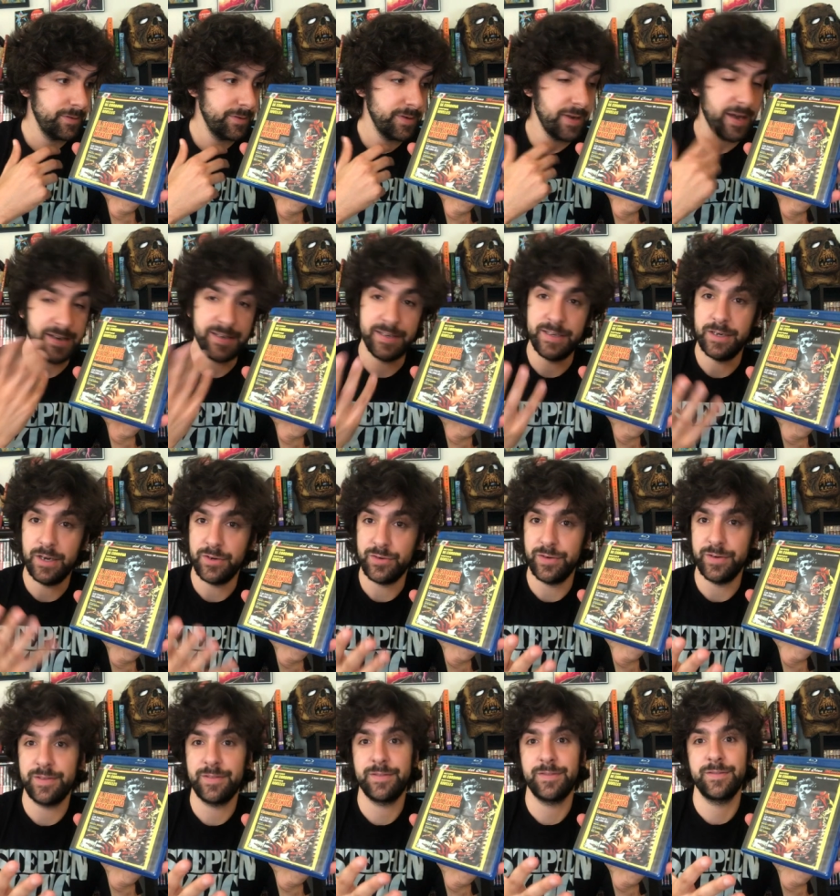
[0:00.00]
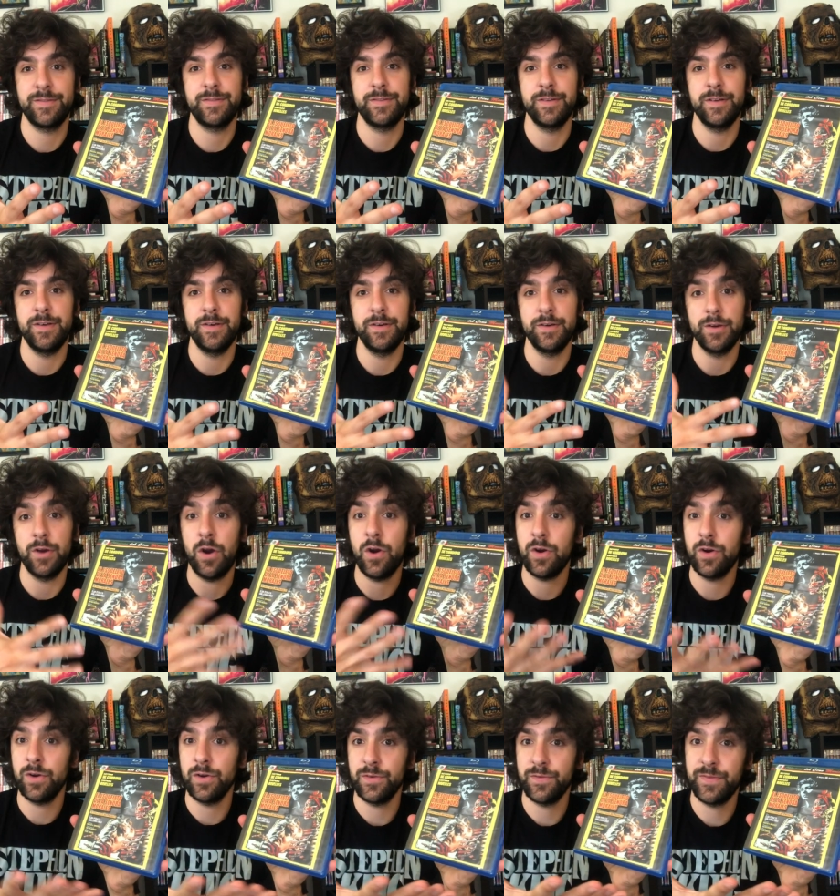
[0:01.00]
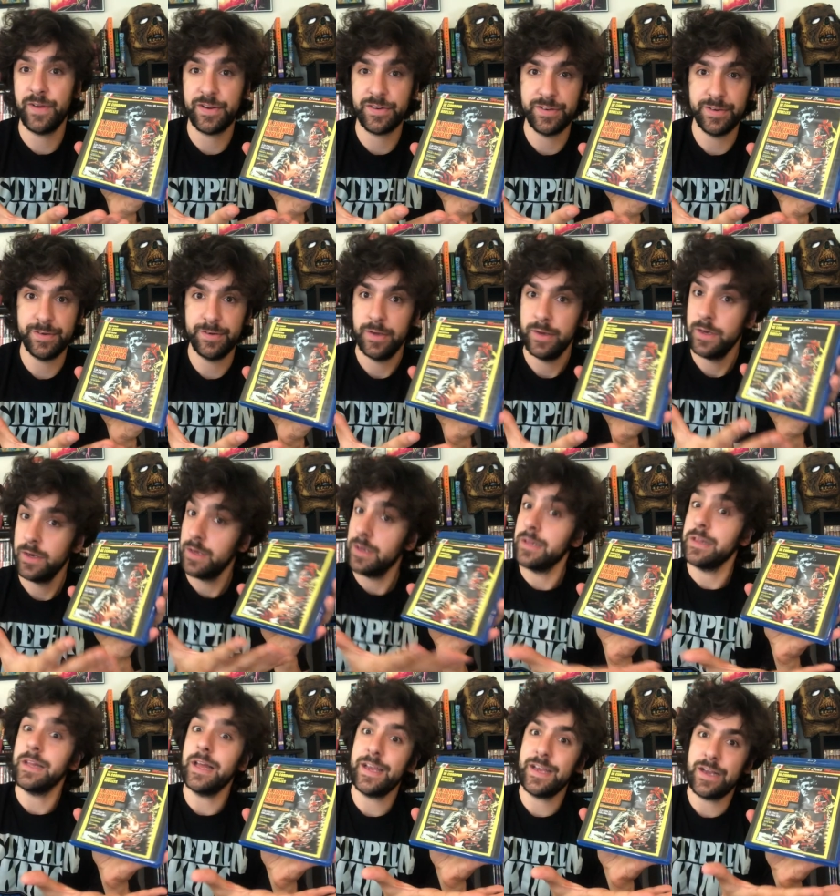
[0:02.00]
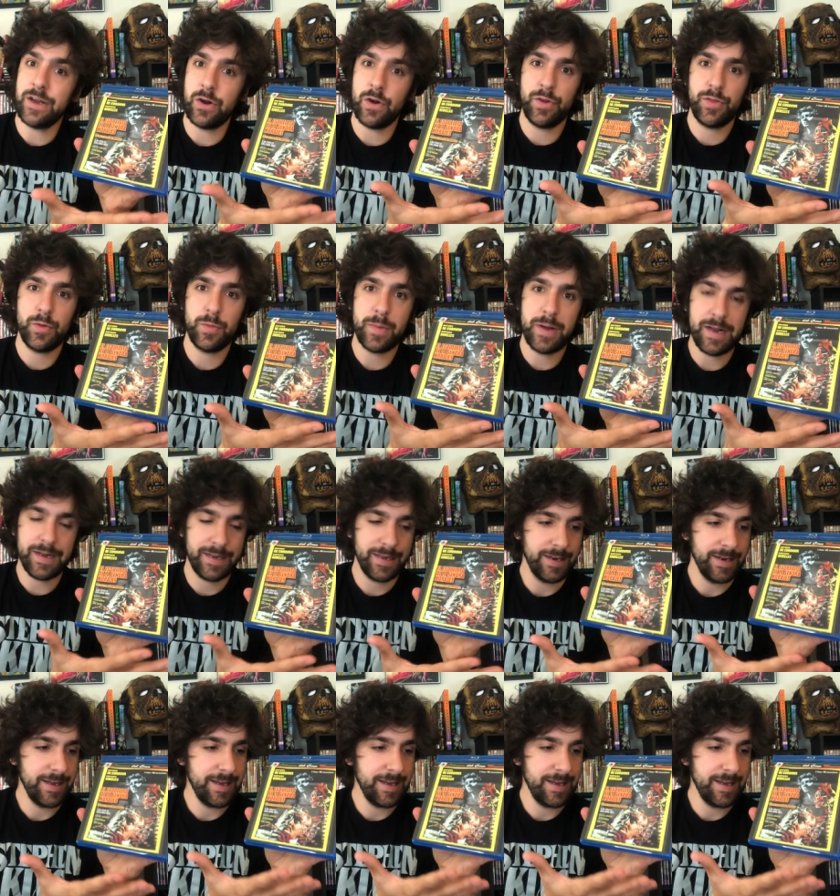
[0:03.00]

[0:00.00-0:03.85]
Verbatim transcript: 1900s uh, horror fiction, like Arthur Machen.